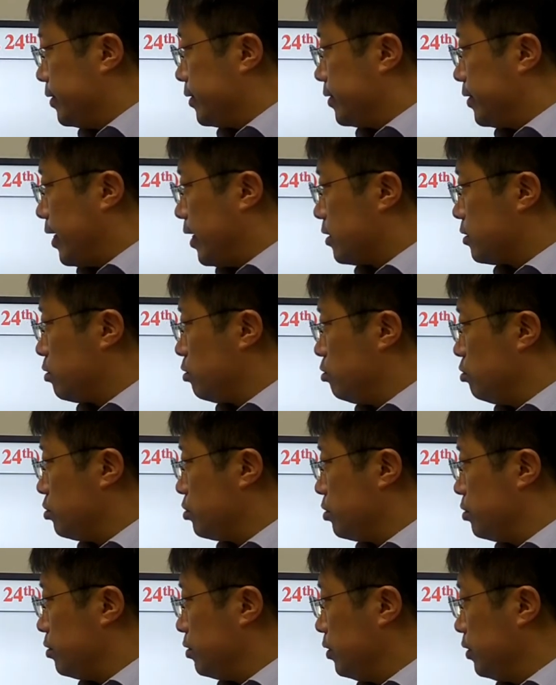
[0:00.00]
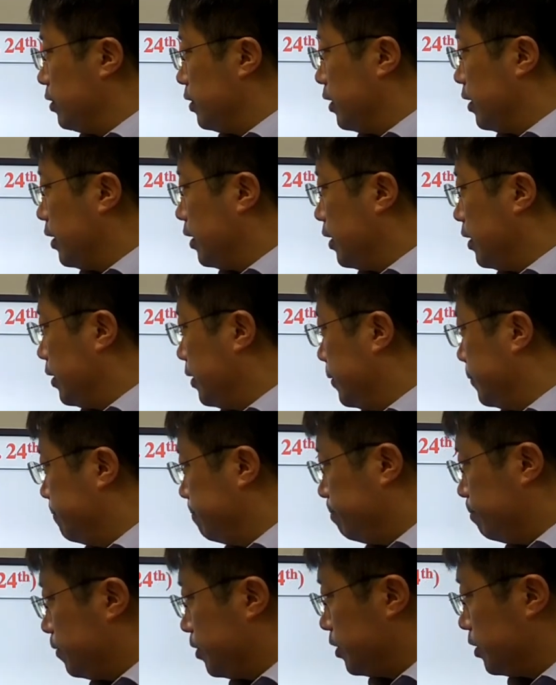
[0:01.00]
that solution,
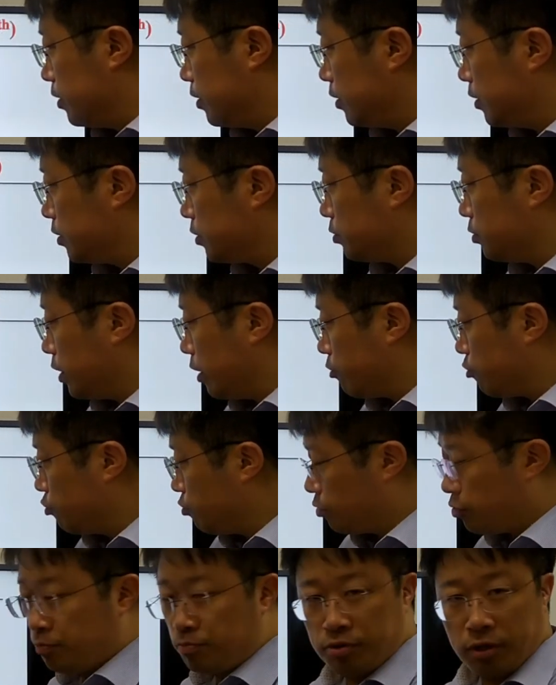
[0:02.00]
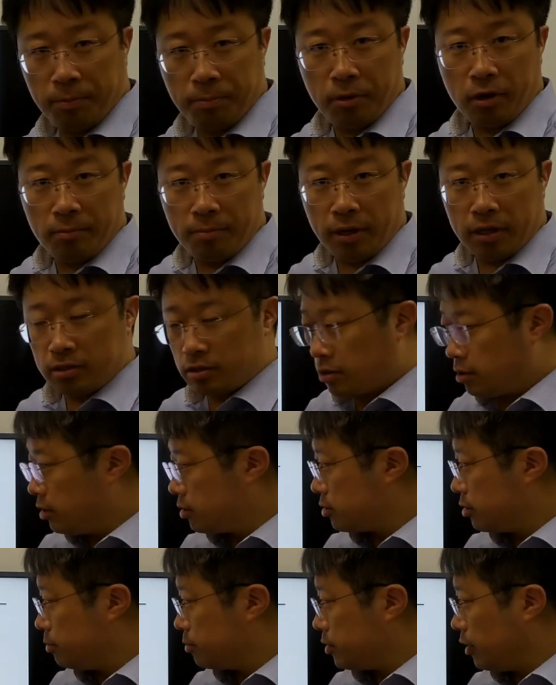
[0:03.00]
so now you prepare basically
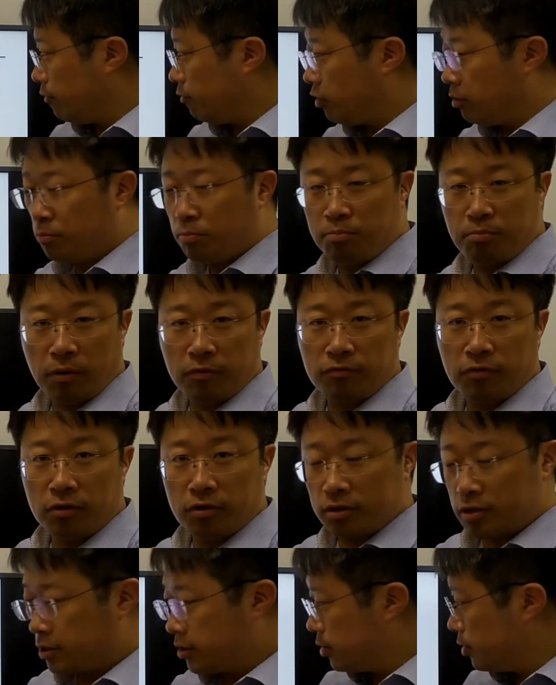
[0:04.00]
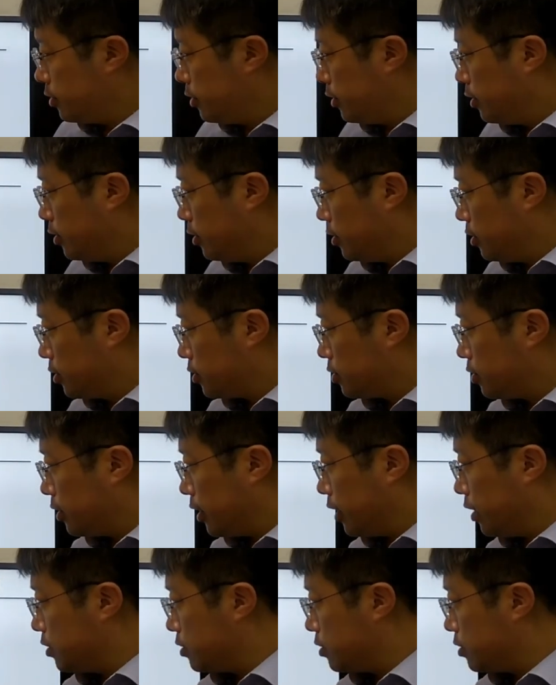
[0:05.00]
several buffers. So that